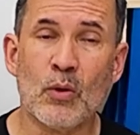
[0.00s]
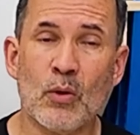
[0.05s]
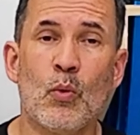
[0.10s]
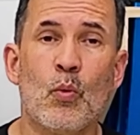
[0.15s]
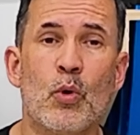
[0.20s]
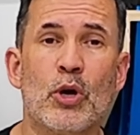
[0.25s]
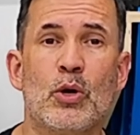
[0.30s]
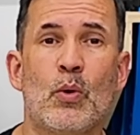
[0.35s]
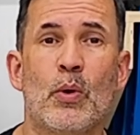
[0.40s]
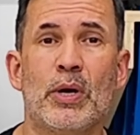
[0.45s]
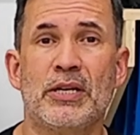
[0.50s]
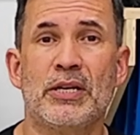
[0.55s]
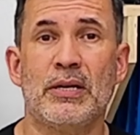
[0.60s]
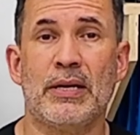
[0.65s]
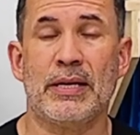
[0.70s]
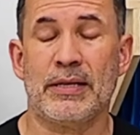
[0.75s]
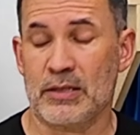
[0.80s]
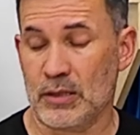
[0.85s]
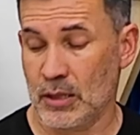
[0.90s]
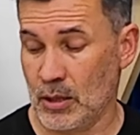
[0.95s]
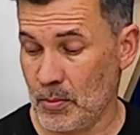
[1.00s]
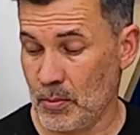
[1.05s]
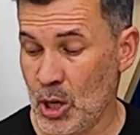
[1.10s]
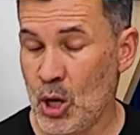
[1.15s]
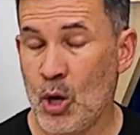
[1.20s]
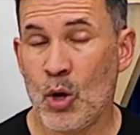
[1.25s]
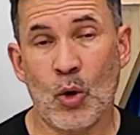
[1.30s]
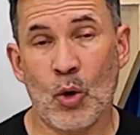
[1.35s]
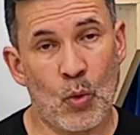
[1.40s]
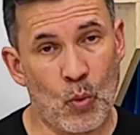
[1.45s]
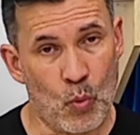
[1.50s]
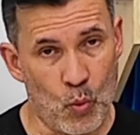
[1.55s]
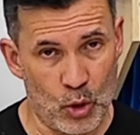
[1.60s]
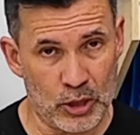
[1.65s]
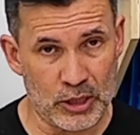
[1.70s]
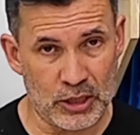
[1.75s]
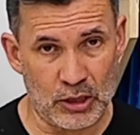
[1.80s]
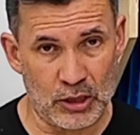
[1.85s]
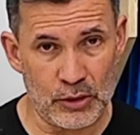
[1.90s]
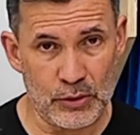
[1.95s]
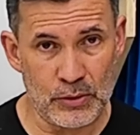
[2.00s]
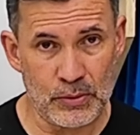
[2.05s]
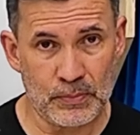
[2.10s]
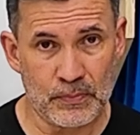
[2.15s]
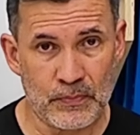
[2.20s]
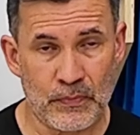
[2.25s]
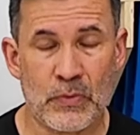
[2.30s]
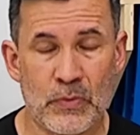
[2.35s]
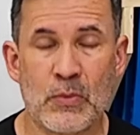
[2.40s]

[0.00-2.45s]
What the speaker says: We're going to need some wood glue.